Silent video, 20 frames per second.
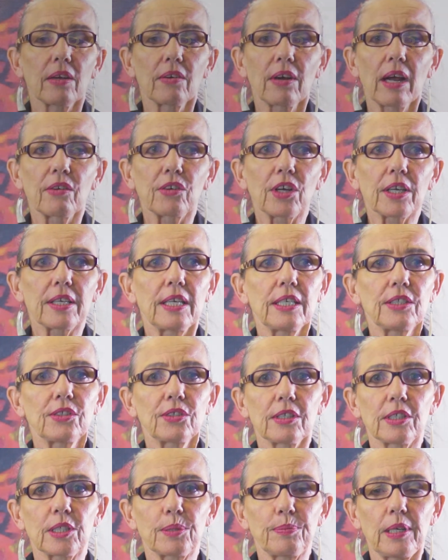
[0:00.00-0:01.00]
There are
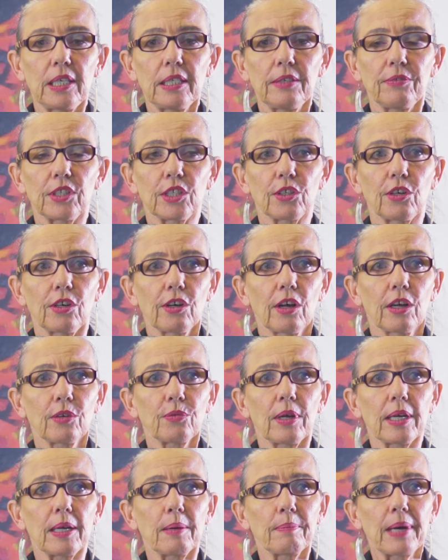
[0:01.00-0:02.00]
occasions, believe it or not,
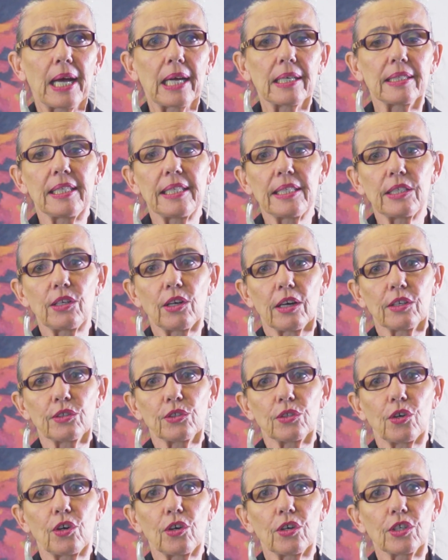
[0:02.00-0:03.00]
when a bank need
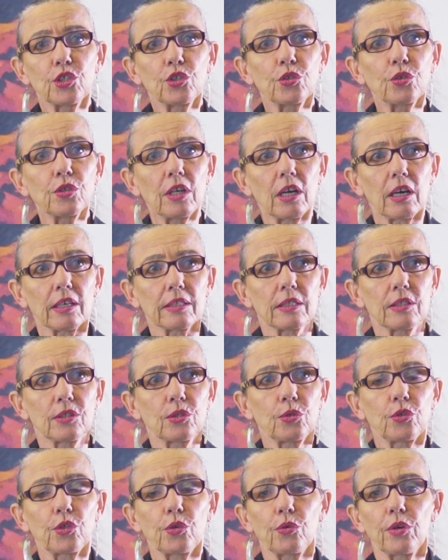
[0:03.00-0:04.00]
not or should not
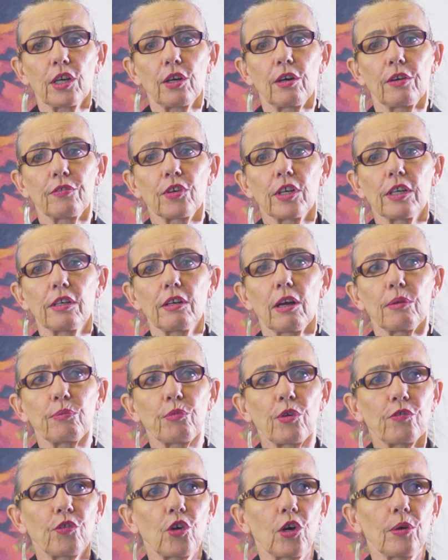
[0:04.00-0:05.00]
sue to recover a
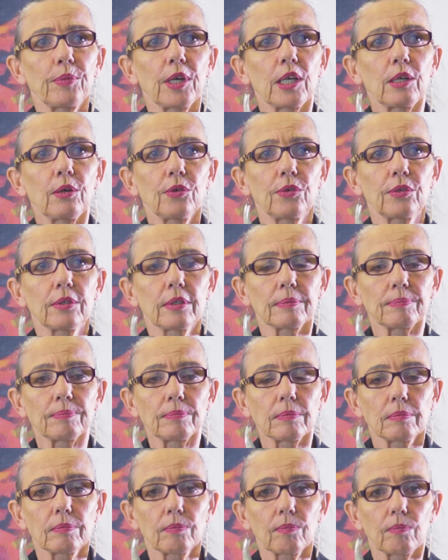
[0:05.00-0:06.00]
non-performing loan.
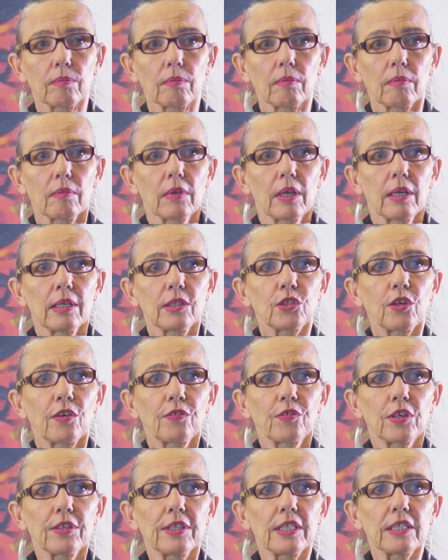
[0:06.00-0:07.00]
So
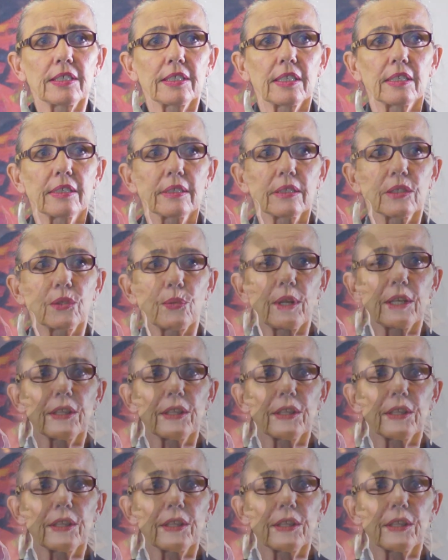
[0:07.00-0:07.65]
for instance,